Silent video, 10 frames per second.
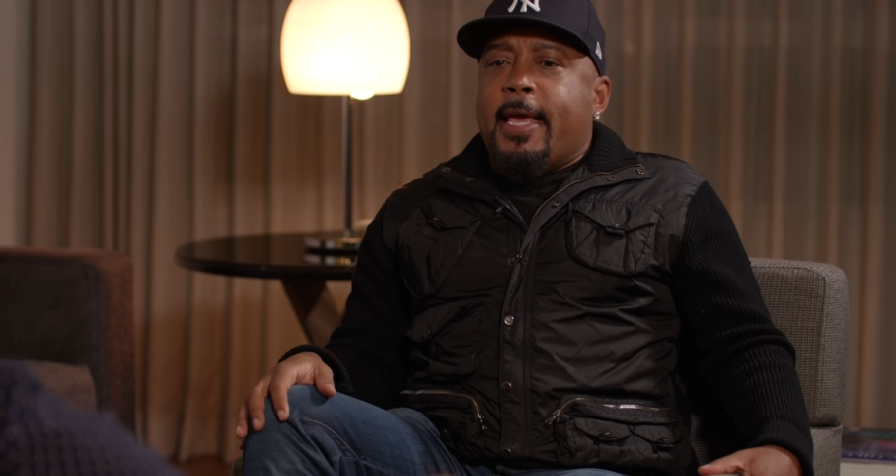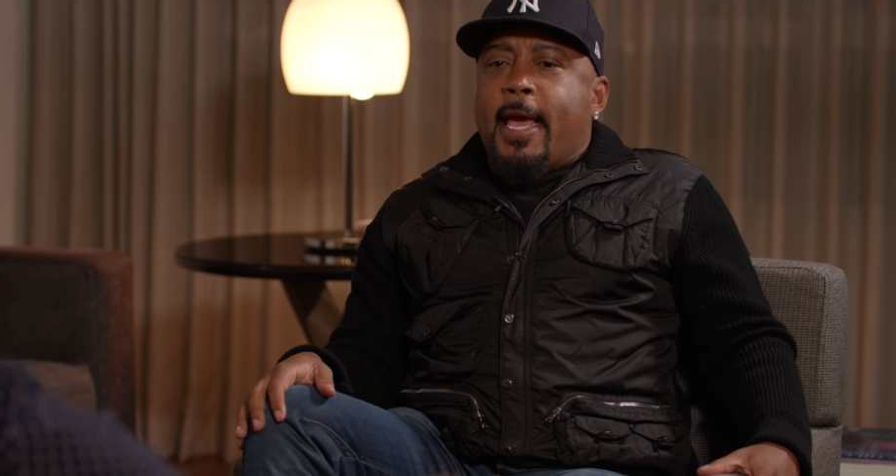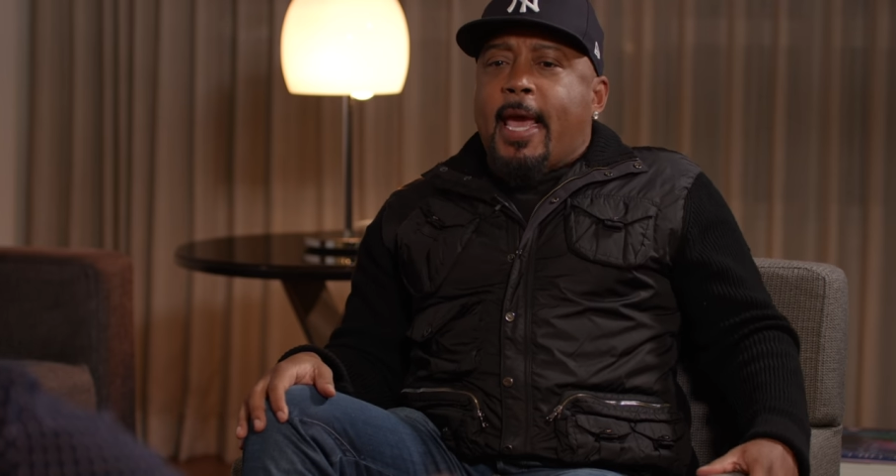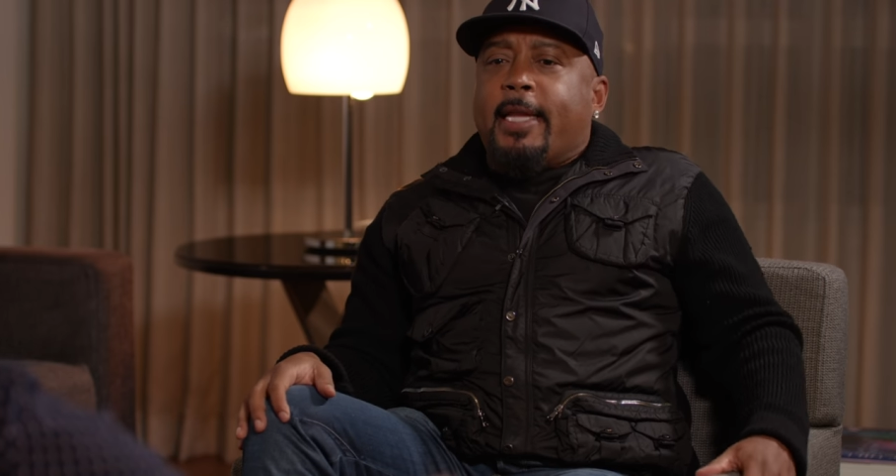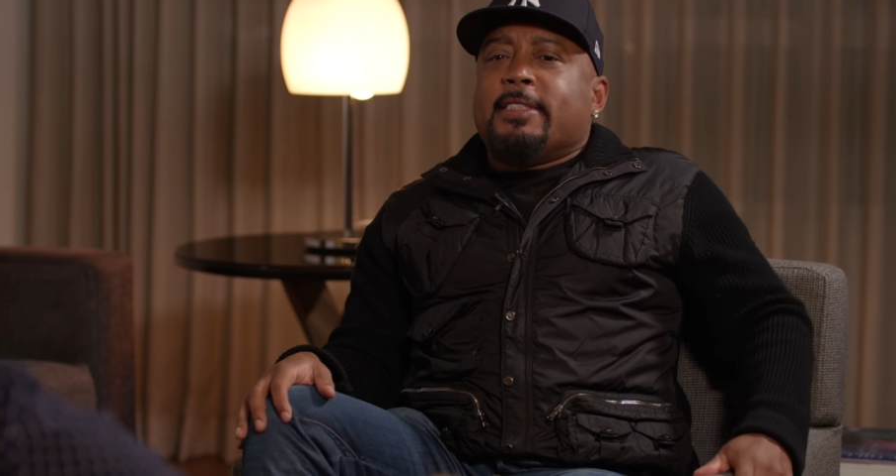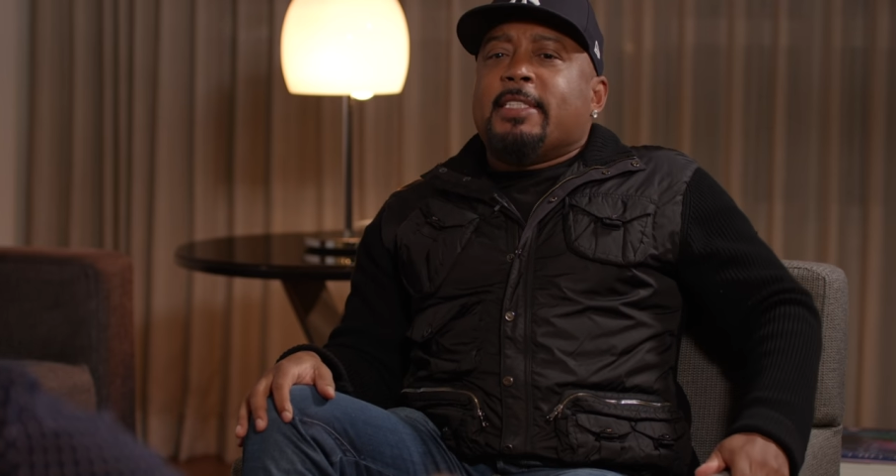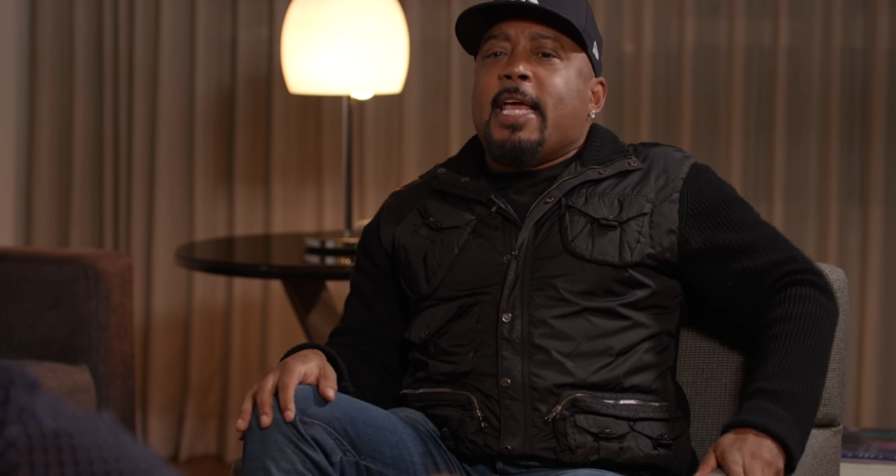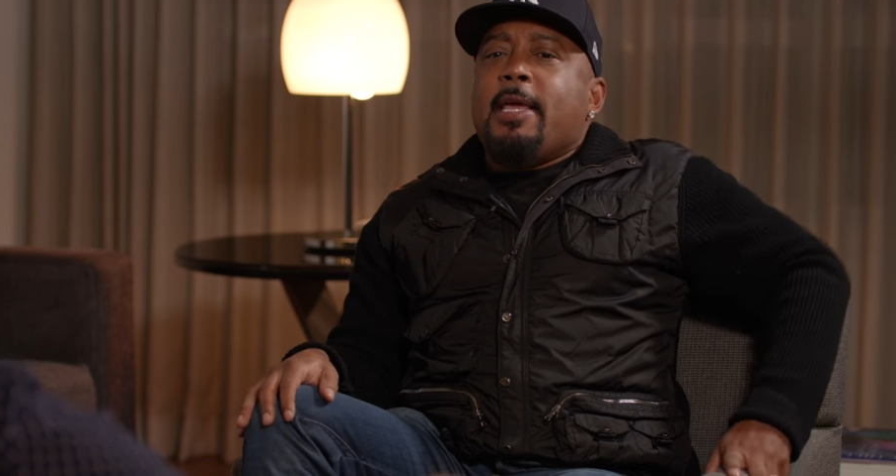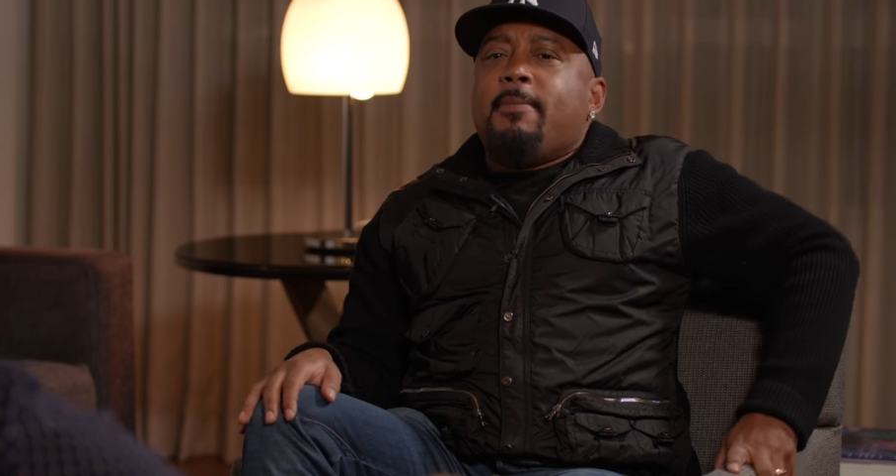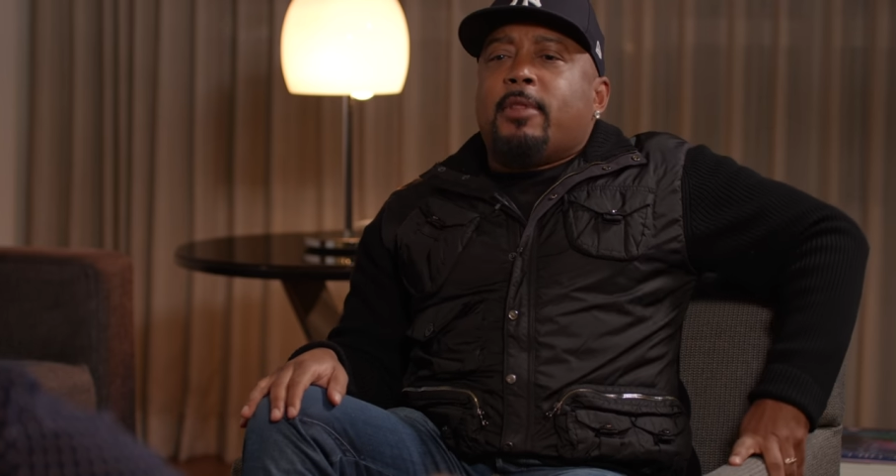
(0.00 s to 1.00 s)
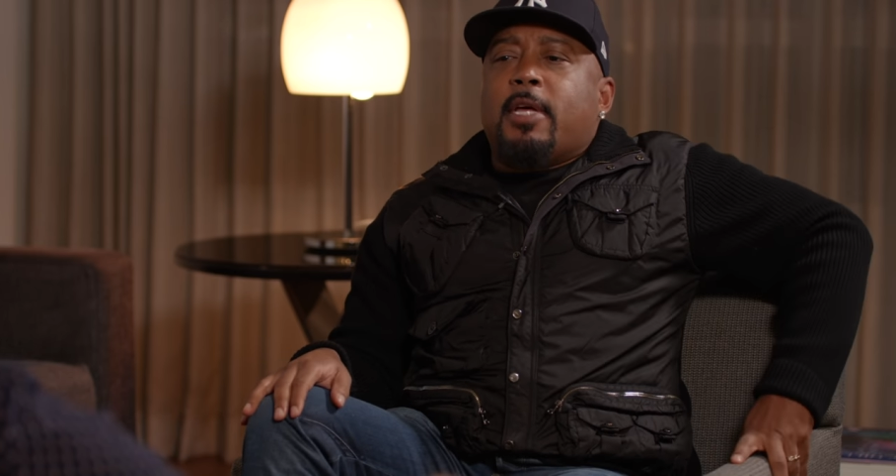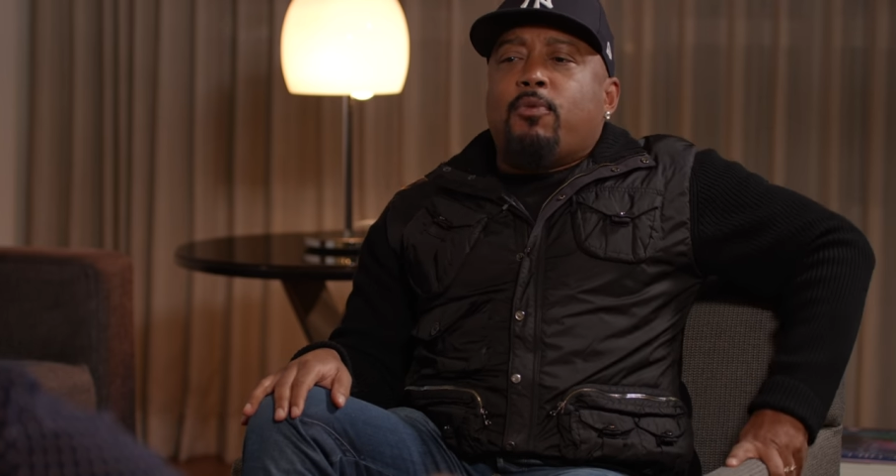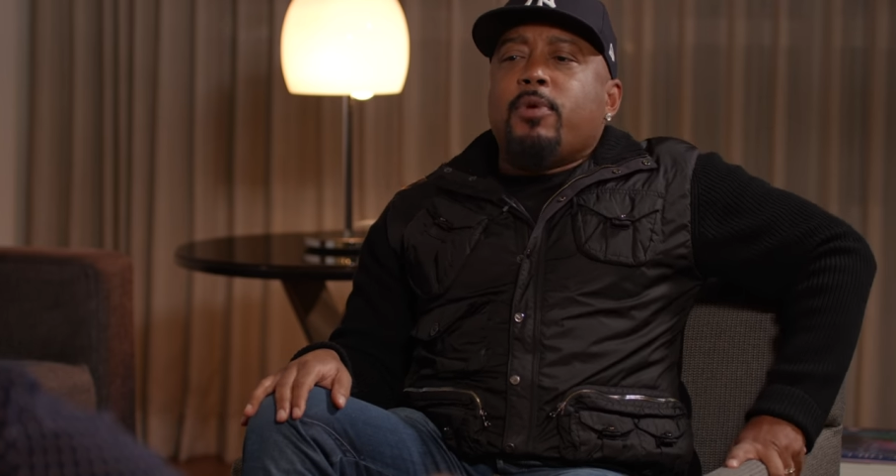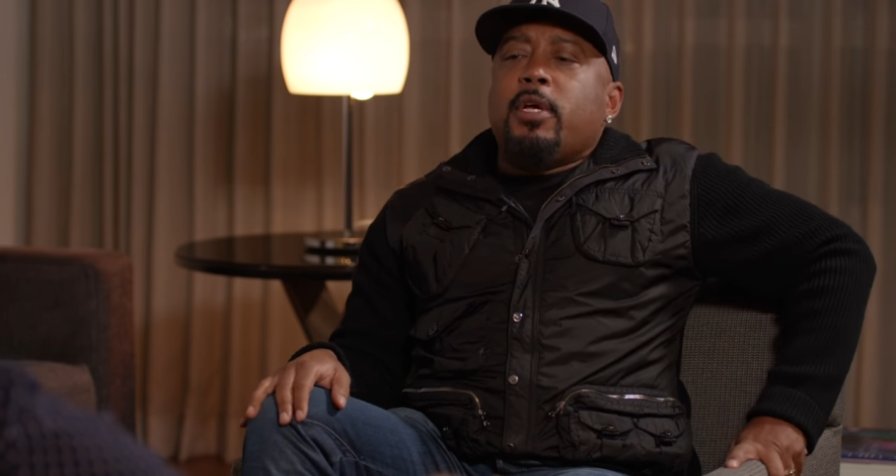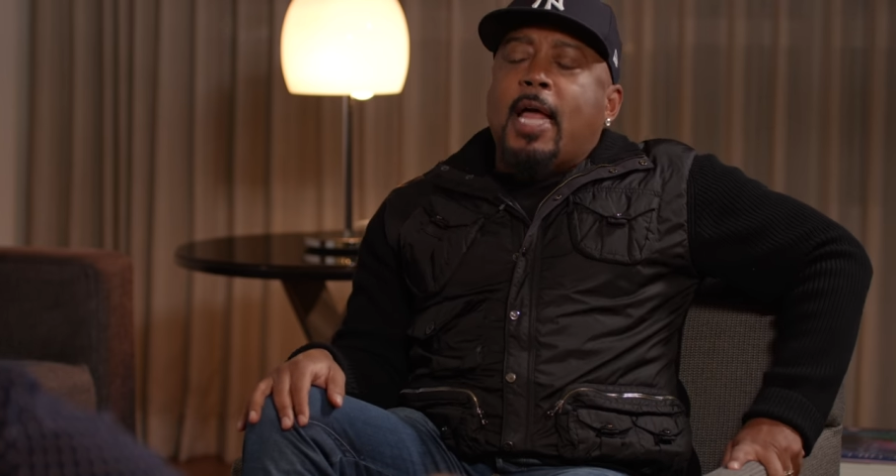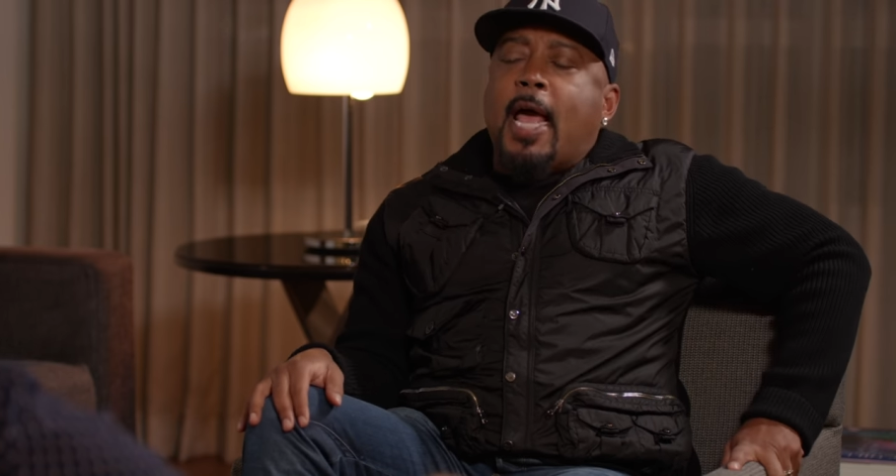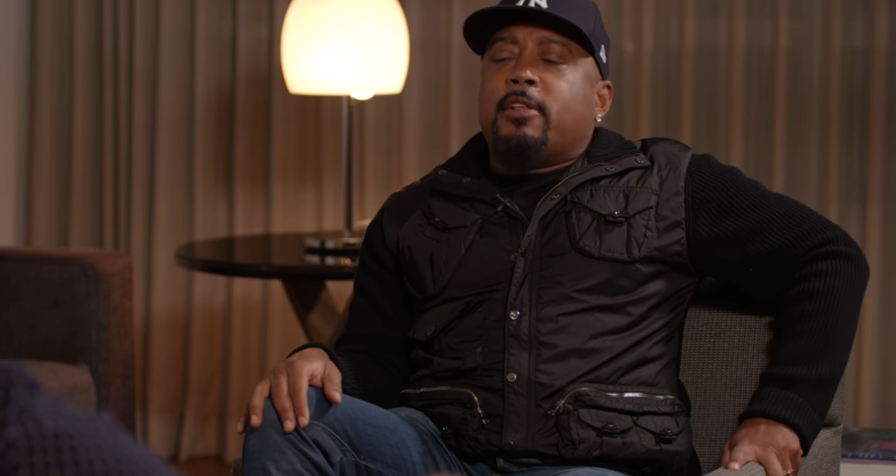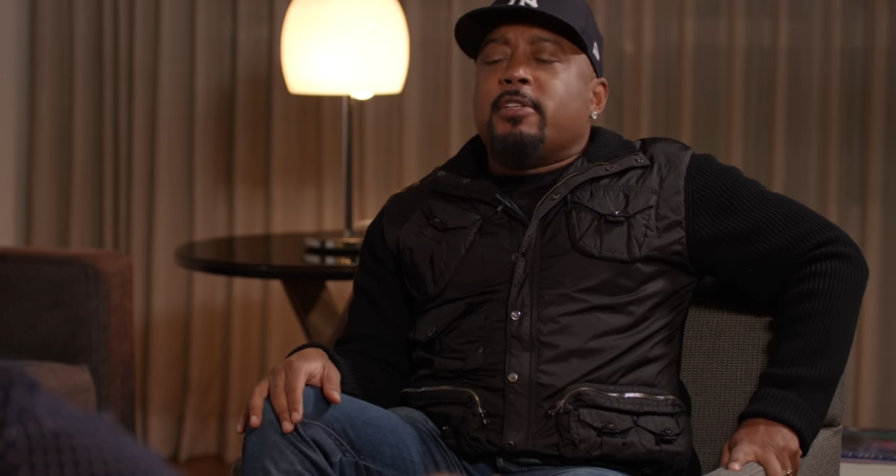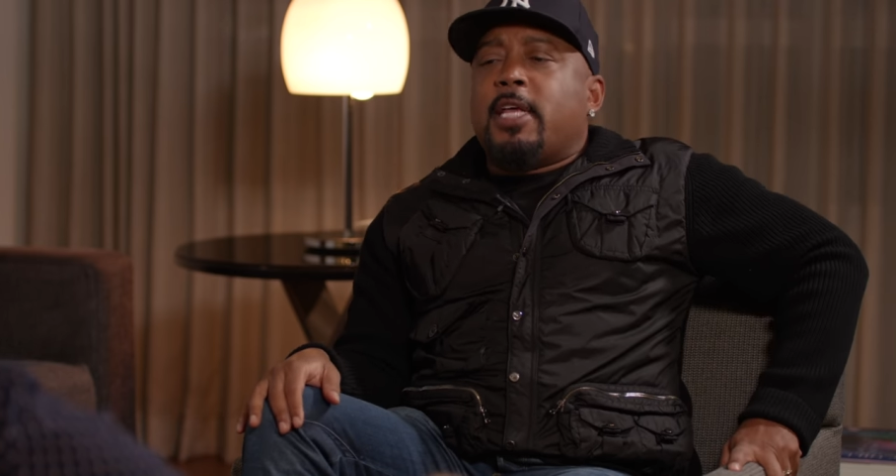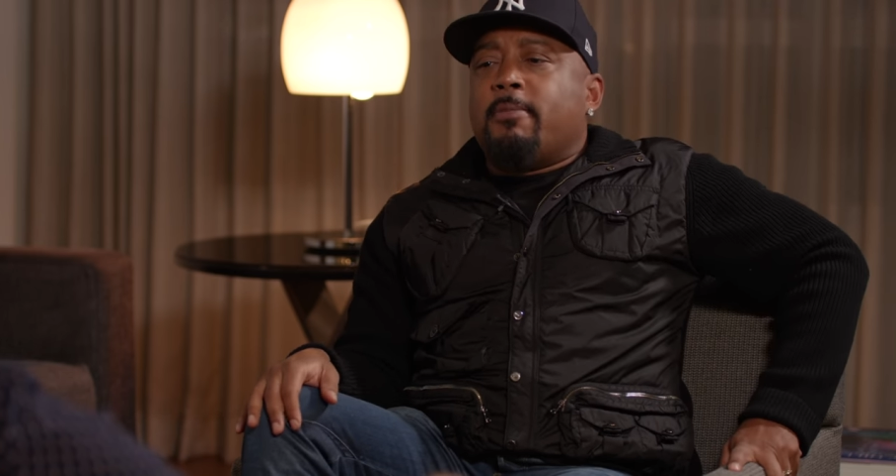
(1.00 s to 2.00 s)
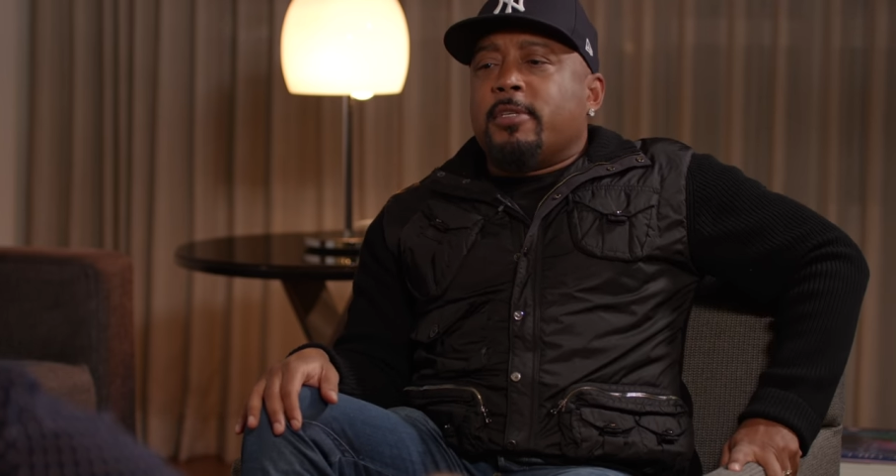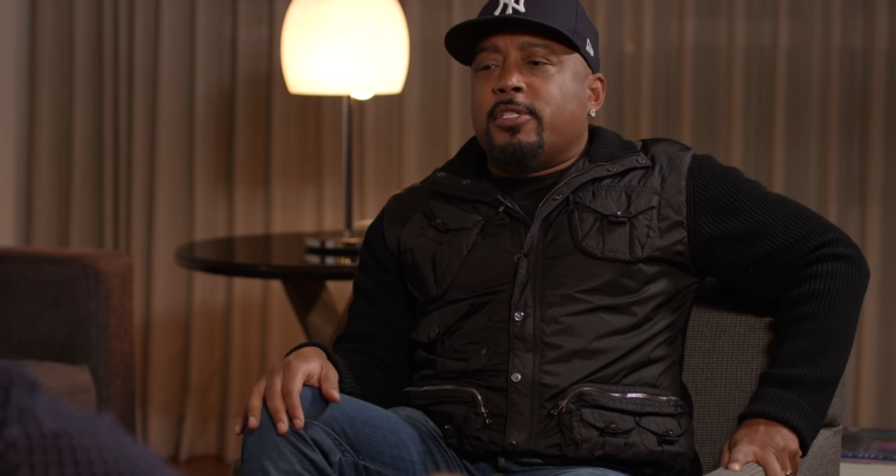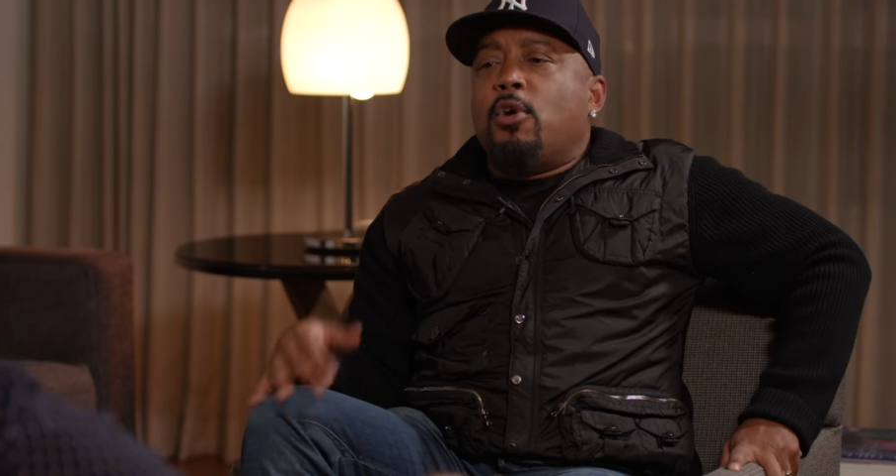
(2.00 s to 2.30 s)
Yeah, and the name, the real actor name is